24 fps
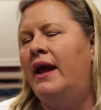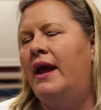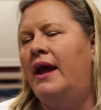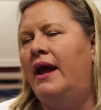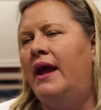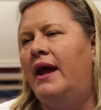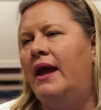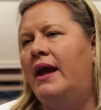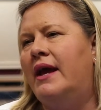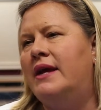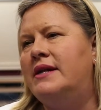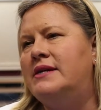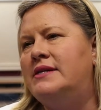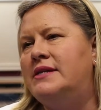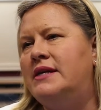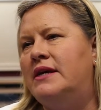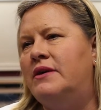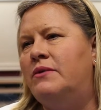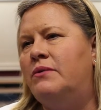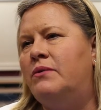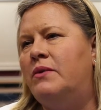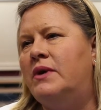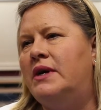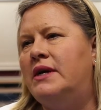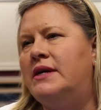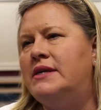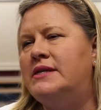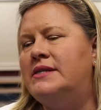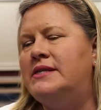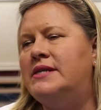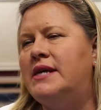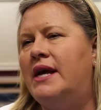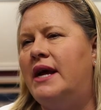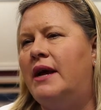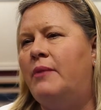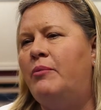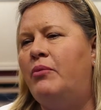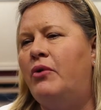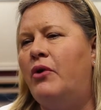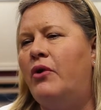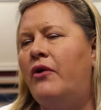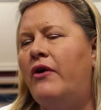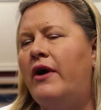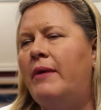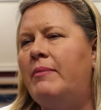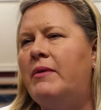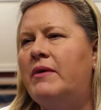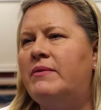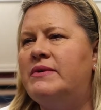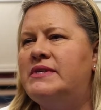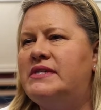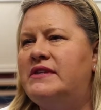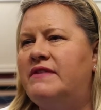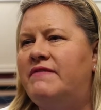And it was a program that was